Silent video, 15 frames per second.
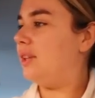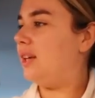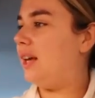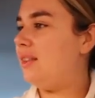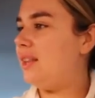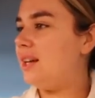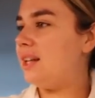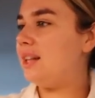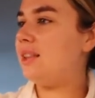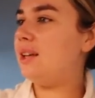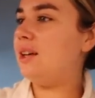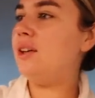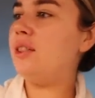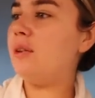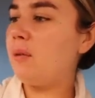And then in the
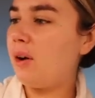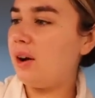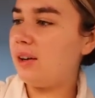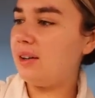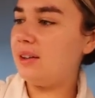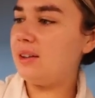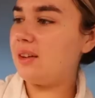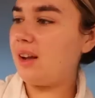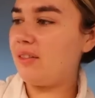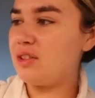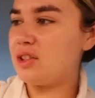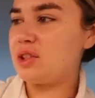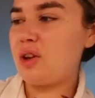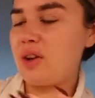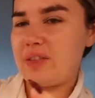other one, I've
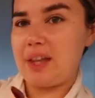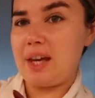just got